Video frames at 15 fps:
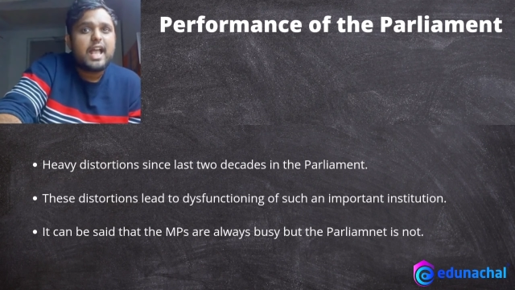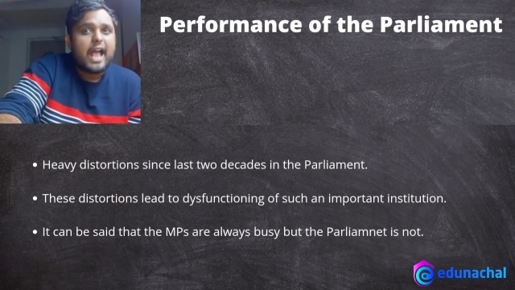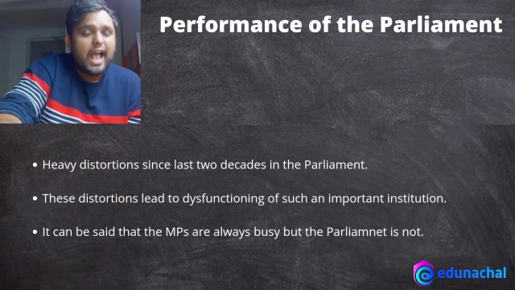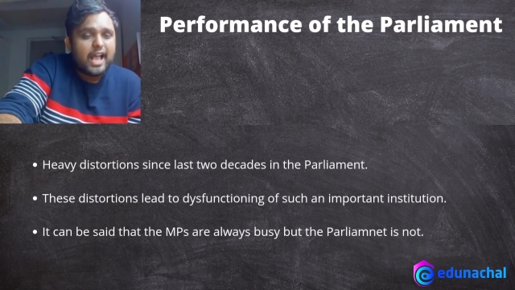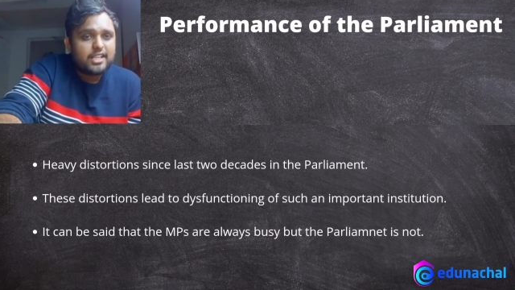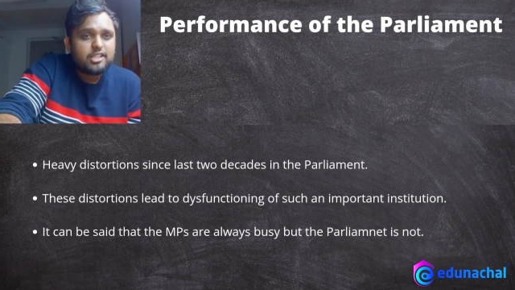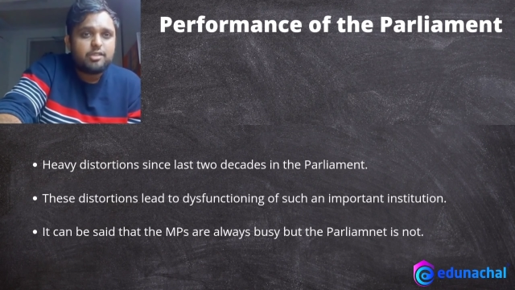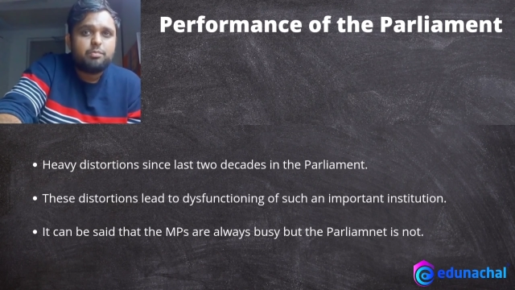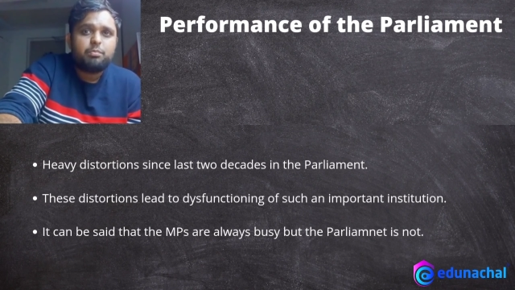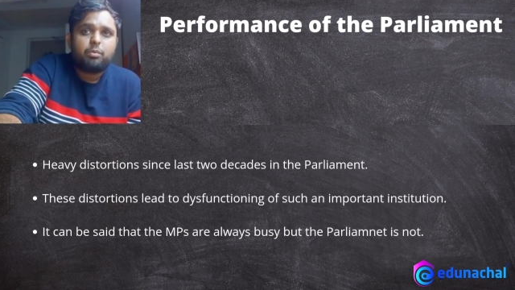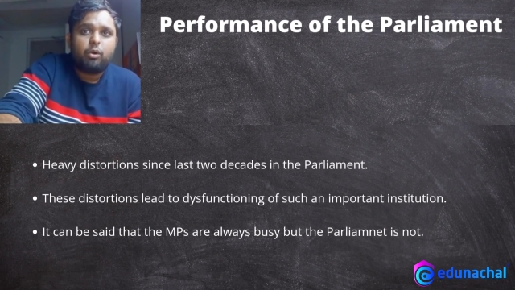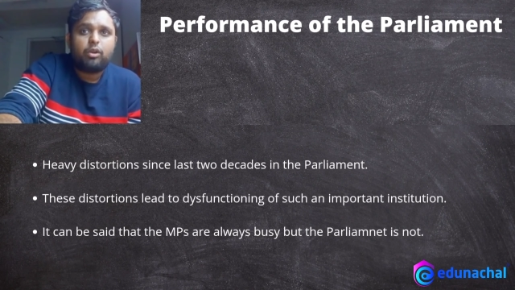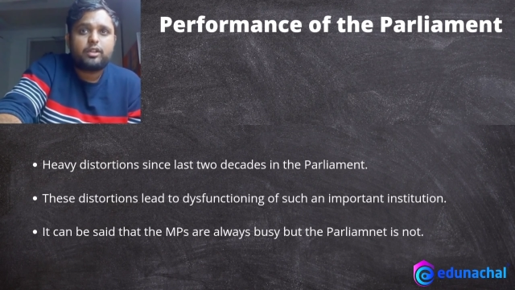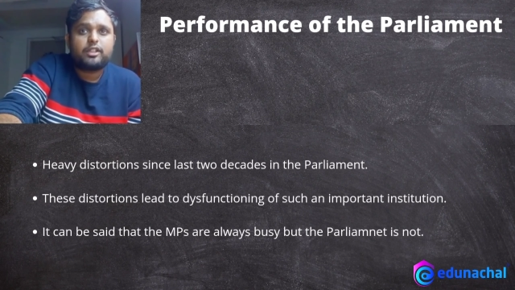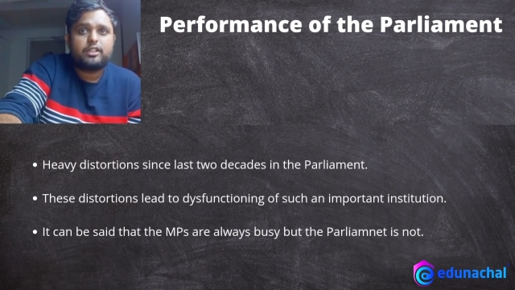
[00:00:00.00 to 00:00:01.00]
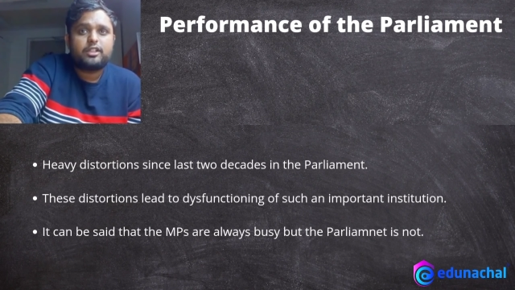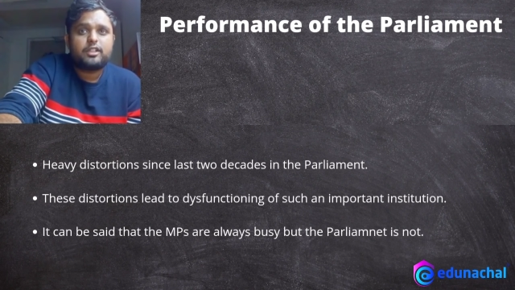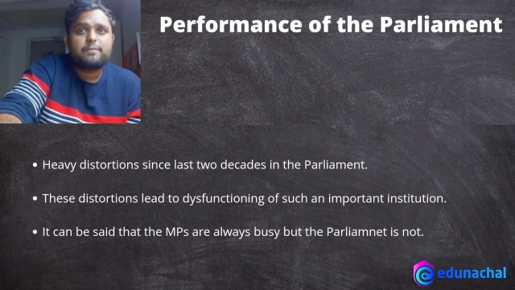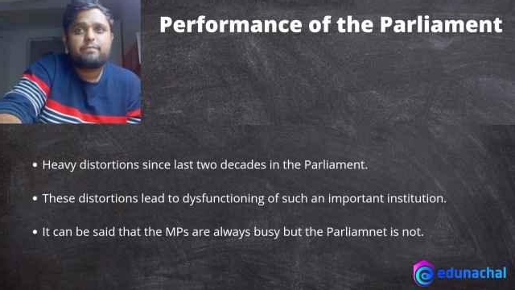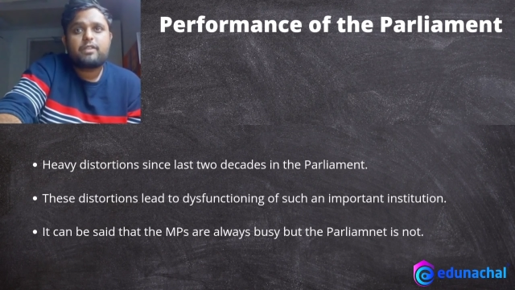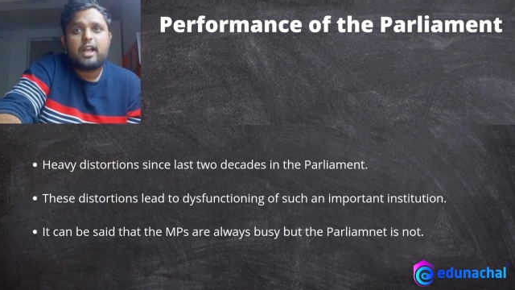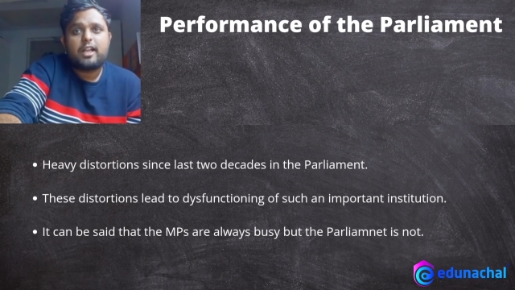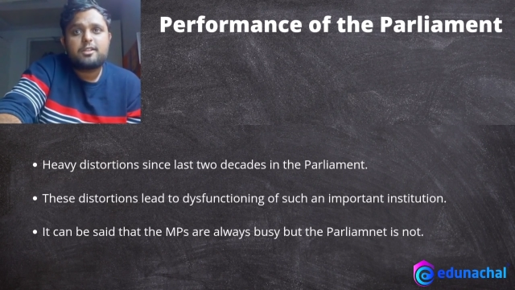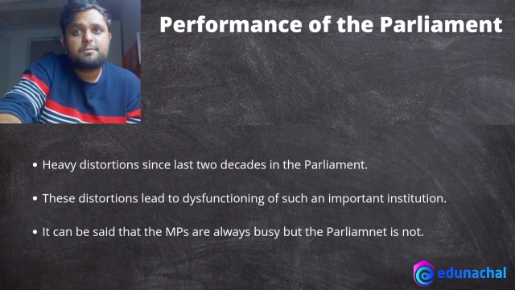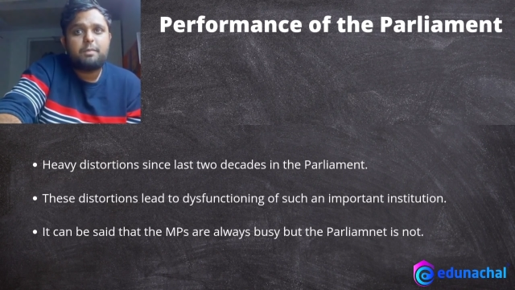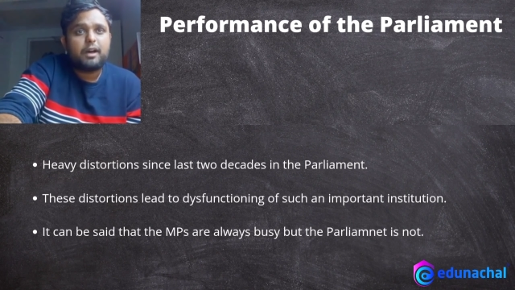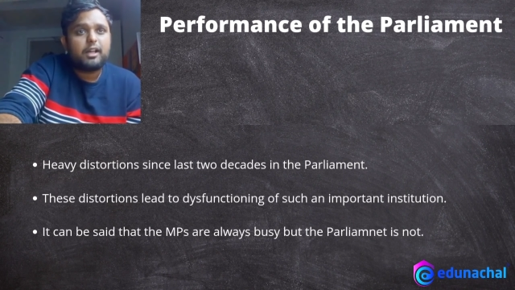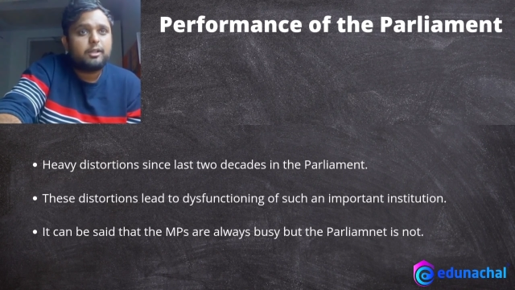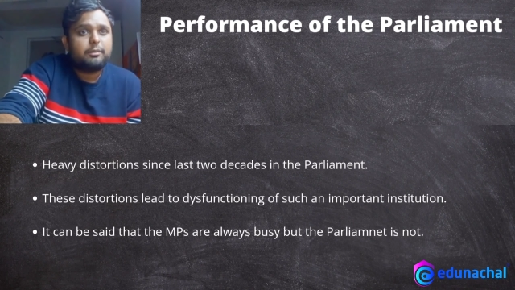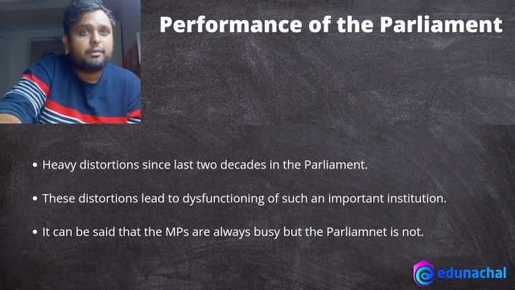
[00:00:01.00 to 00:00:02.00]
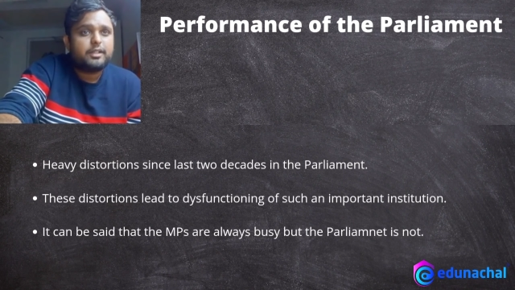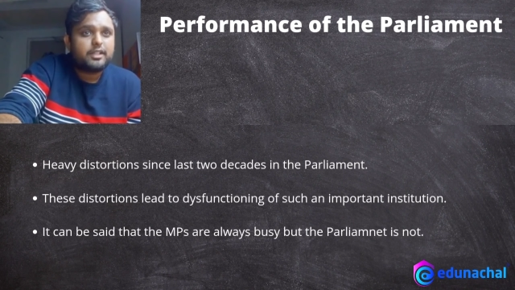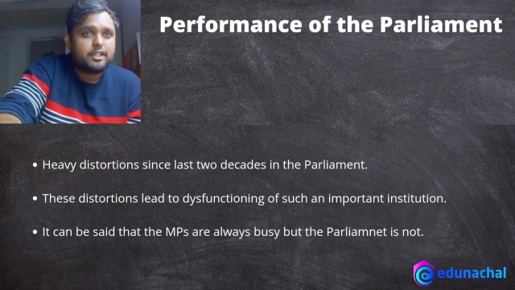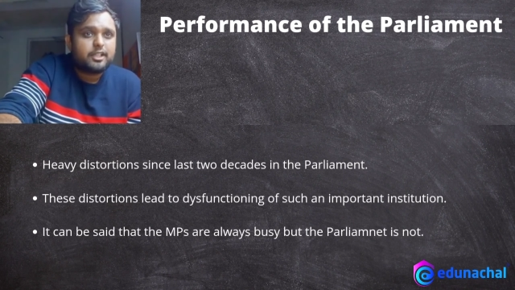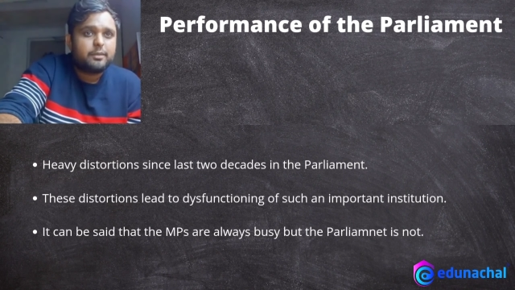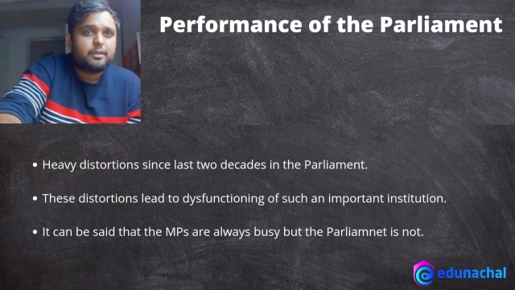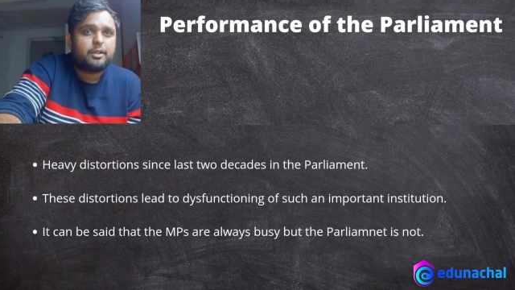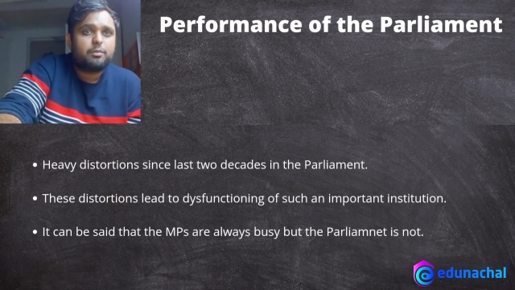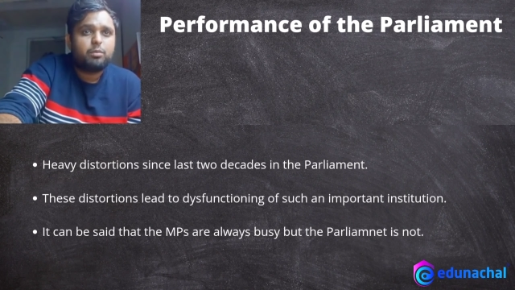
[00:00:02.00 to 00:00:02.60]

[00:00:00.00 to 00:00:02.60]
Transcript: as important as parliamentary debate.